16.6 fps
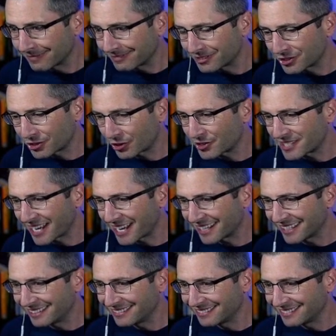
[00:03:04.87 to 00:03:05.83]
Sure,
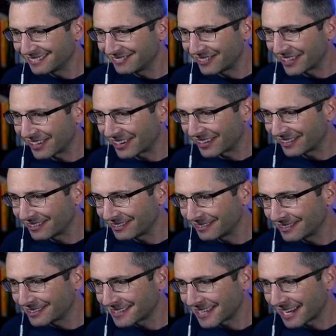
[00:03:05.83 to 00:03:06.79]
Tanny, we are.
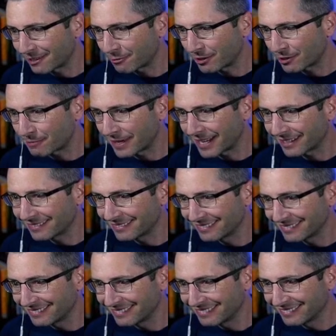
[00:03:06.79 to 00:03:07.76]
Stank, welcome back.
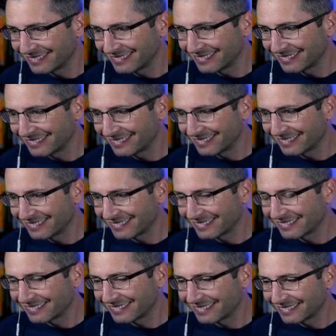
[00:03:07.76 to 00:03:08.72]

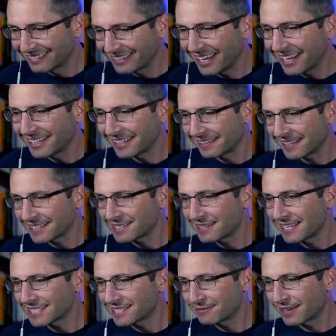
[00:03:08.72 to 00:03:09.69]
Yeah,
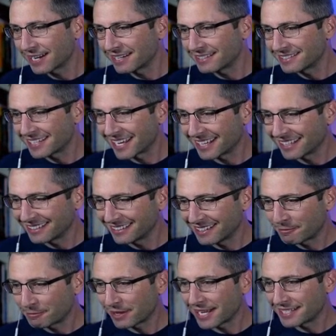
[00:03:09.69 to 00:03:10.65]
that's fine, Stank.
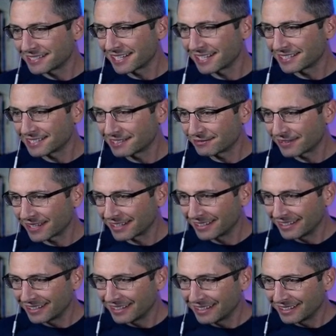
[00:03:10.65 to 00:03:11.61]
Applied science is fine.
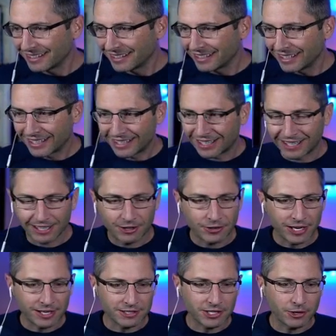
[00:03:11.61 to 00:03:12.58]

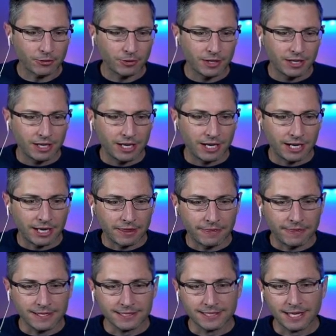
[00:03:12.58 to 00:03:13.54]
Okay, so
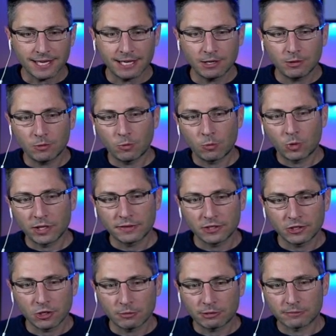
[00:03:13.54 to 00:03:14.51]
this guy won
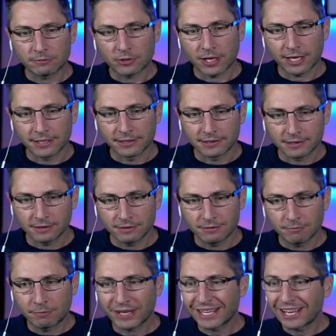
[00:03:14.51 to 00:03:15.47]
the Nobel Prize,
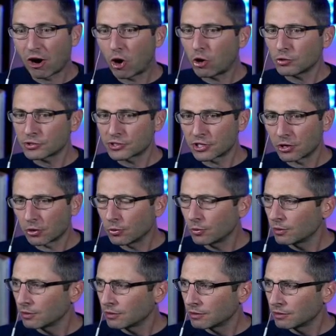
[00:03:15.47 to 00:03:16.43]
but he
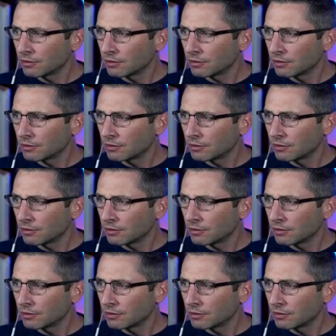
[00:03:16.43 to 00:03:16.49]
also